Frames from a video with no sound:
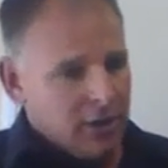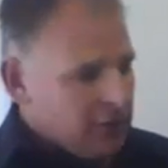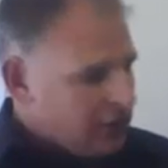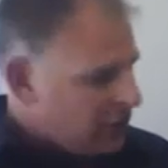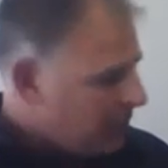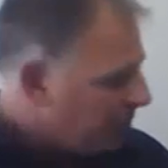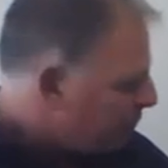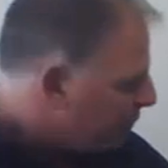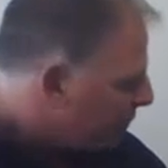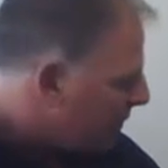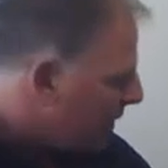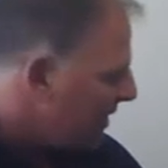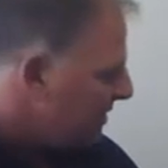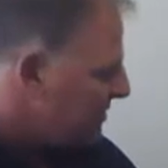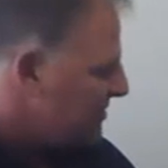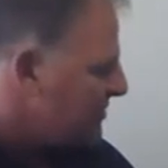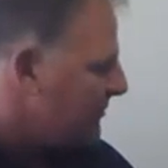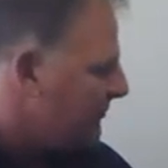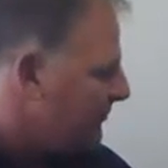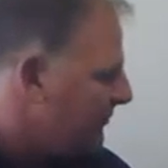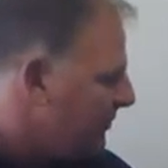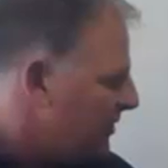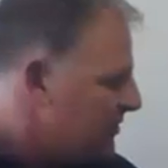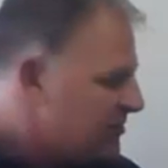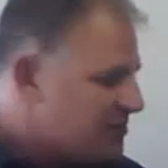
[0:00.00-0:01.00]
the price
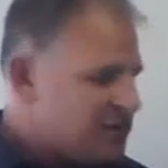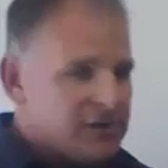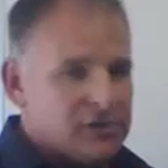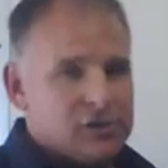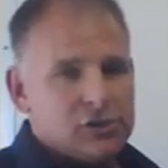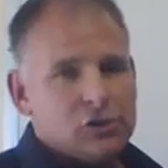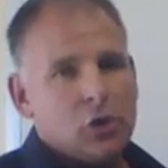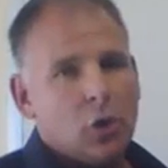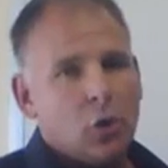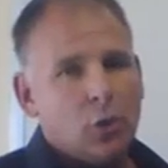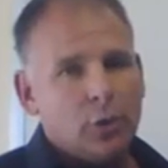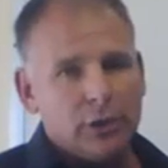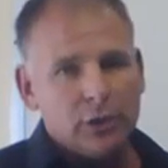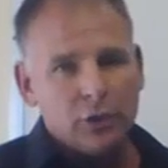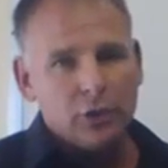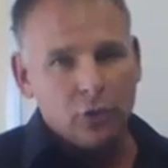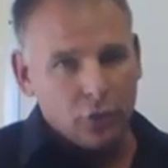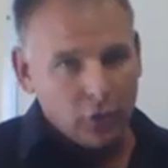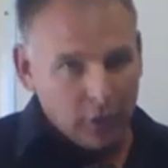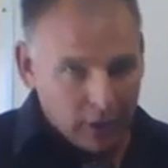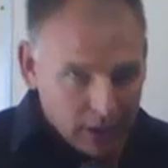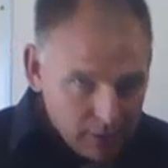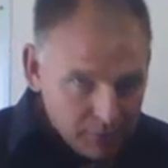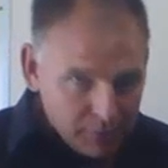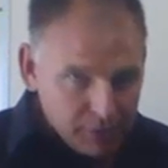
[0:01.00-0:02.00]
of this is so
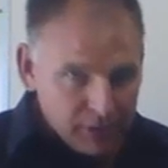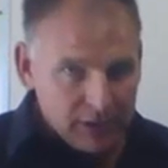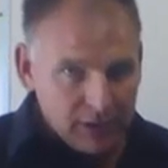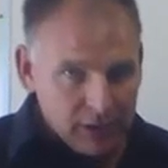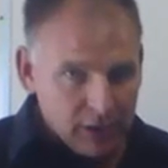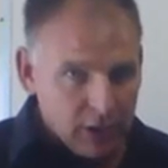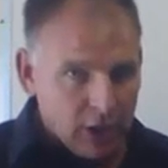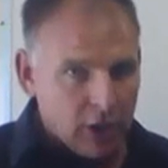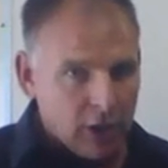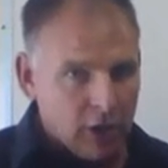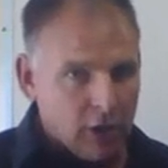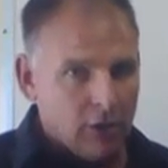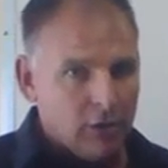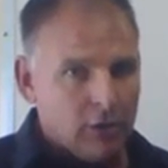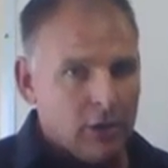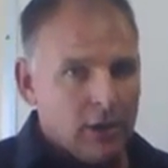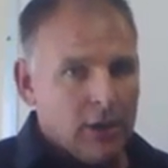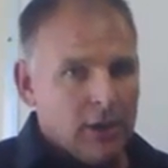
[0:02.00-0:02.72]
incredibly low